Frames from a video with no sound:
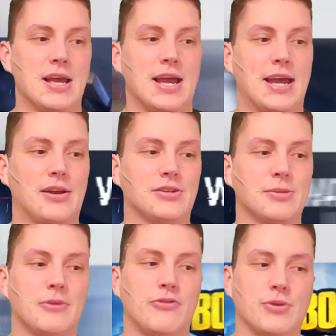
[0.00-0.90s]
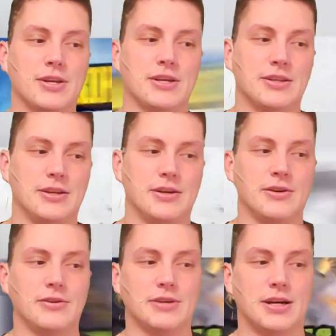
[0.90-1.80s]
and also before the end of the
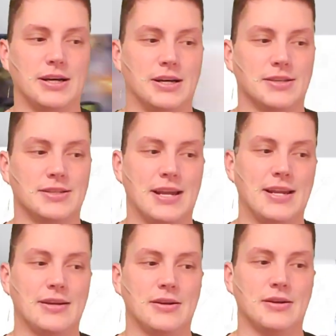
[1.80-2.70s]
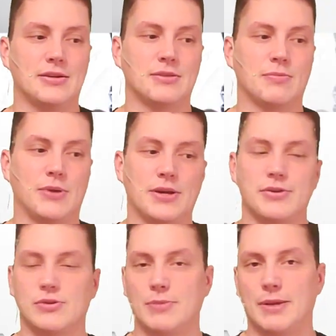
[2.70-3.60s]
year, Stadia
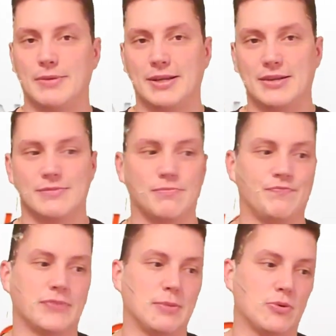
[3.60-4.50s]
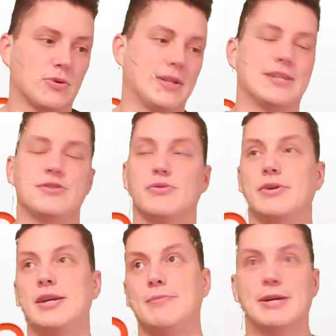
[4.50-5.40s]
players will be able to get Borderlands
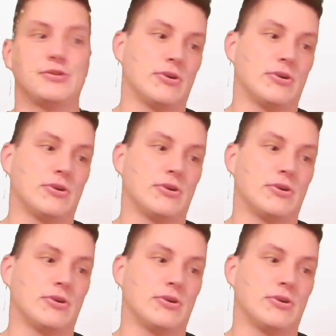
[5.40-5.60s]
3, Metro